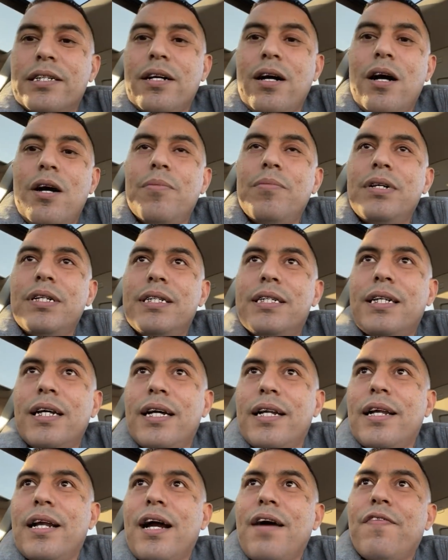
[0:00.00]
called me and
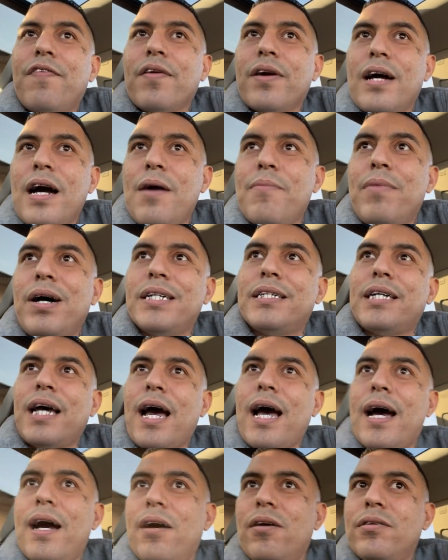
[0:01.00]
said that I forgot my
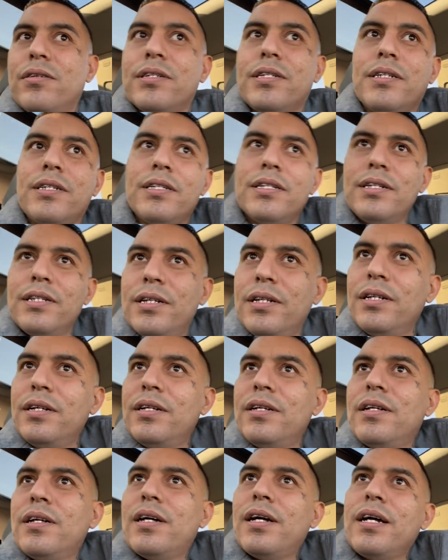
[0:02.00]
towels.
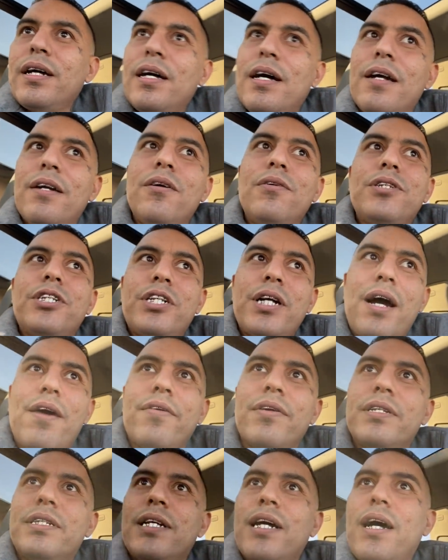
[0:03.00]
I ain't got no
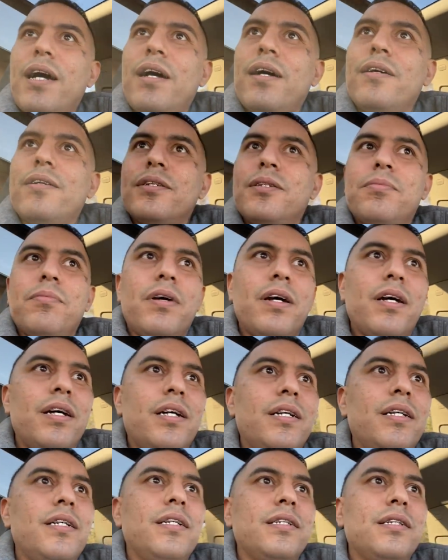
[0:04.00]
shower towels,
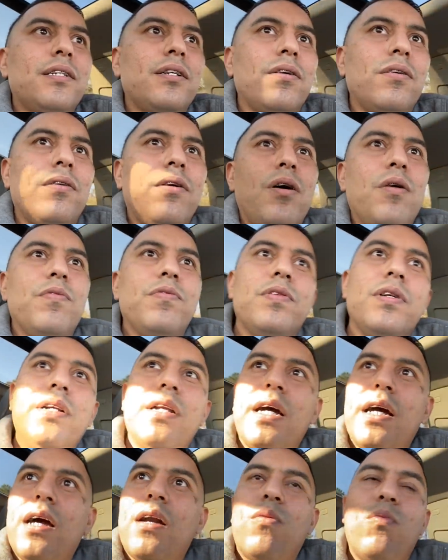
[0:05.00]
man. So hopefully
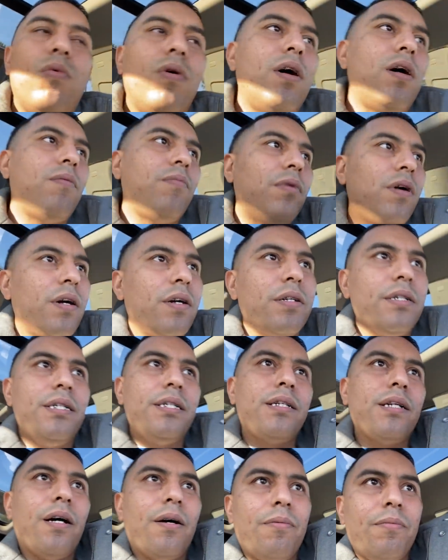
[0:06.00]
they got a Walmart or
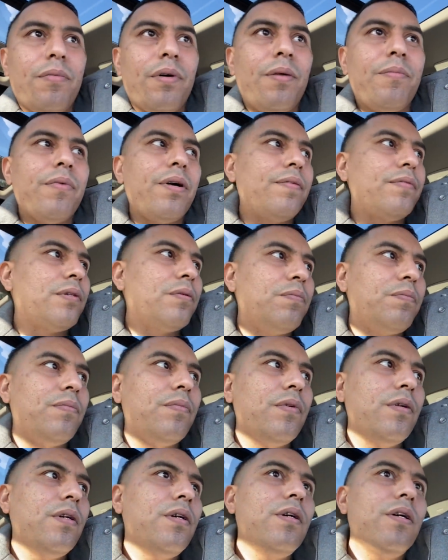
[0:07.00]
something. I'm gonna have
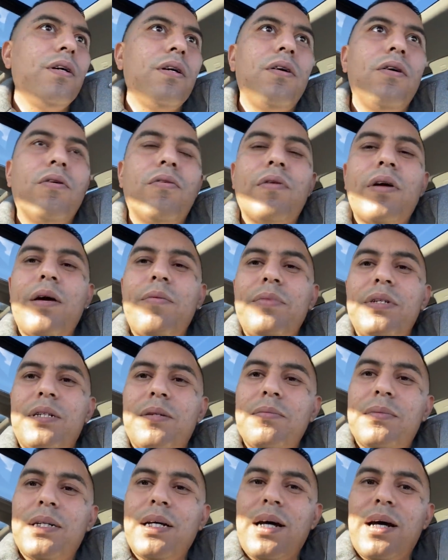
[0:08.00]
to go grab me
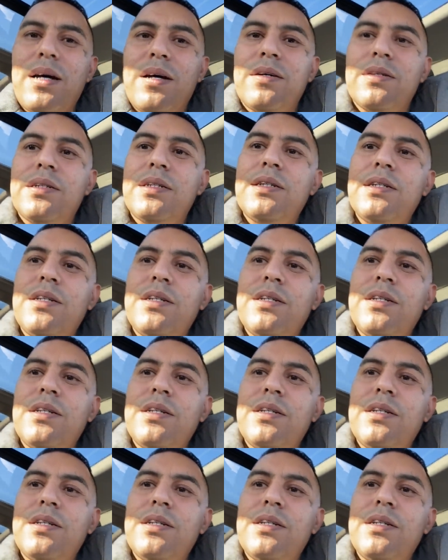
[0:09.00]
some towels.